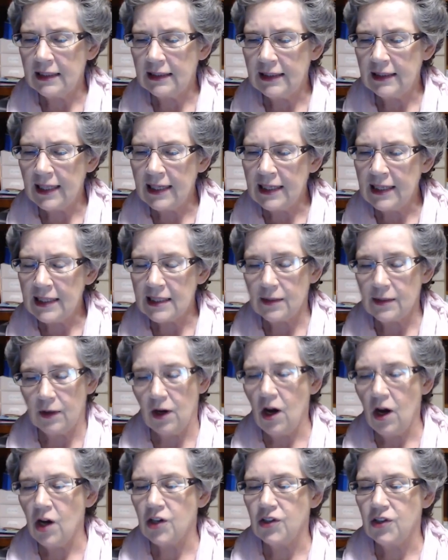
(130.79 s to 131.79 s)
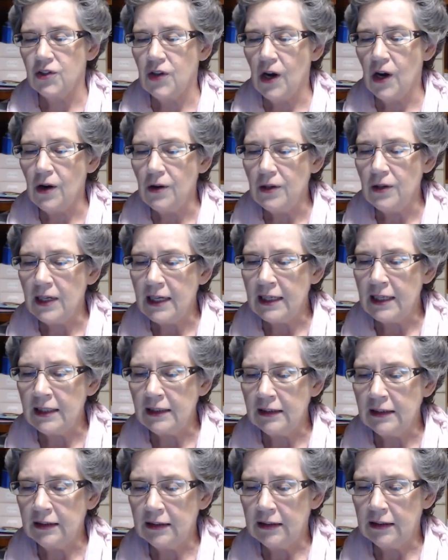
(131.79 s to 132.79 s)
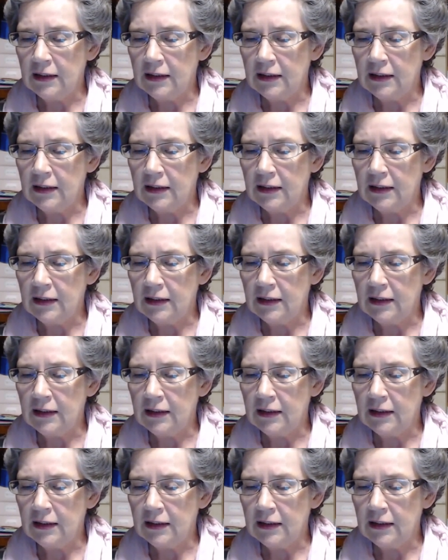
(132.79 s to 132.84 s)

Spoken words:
Glennis, gosh, Nola,